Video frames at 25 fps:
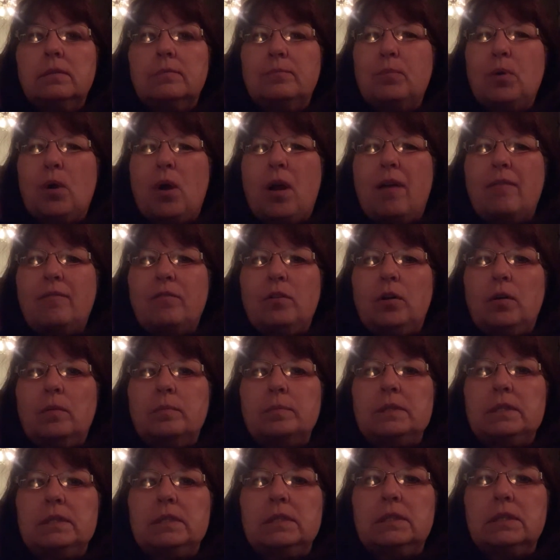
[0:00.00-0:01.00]

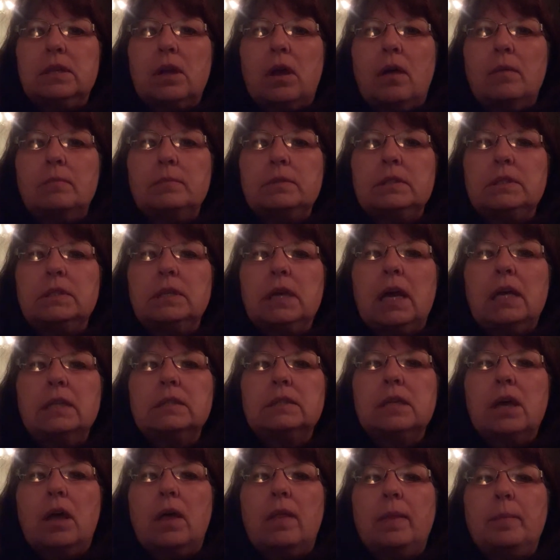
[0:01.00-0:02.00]
Proverbs and Psalms. I
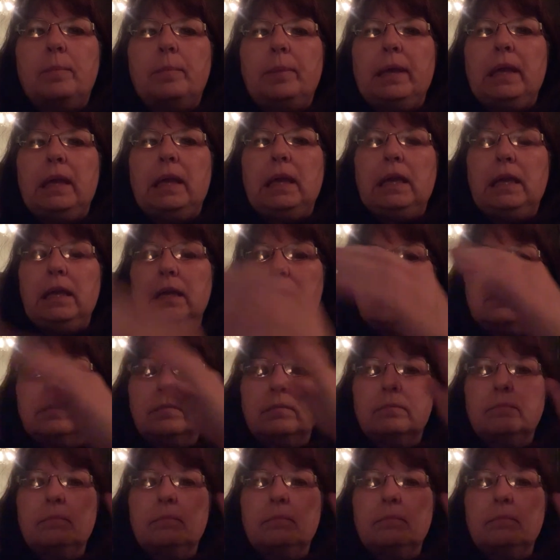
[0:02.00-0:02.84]
saw the P and